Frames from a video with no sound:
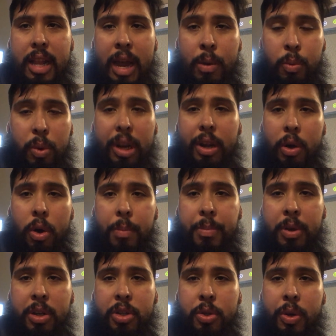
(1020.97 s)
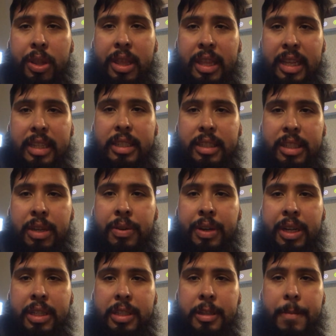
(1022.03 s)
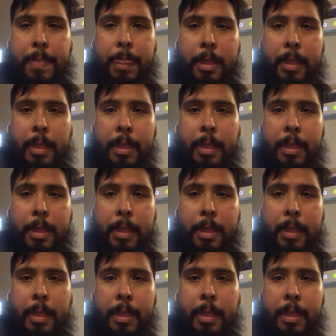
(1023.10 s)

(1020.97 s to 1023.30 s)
I really hope you enjoyed this series.